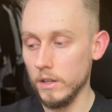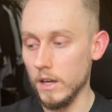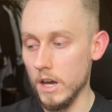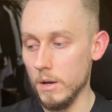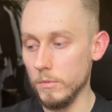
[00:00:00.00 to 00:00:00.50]

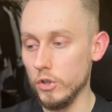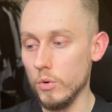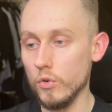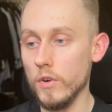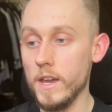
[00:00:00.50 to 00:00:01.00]
You
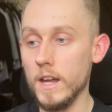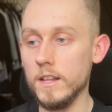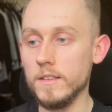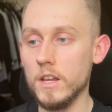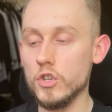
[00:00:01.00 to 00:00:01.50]
don't create
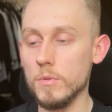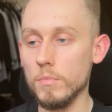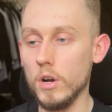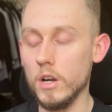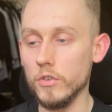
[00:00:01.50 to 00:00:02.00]
any tension
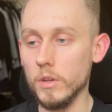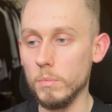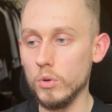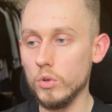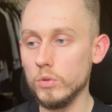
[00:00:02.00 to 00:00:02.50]
prior to the
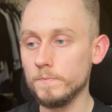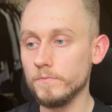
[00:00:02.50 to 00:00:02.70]
pull.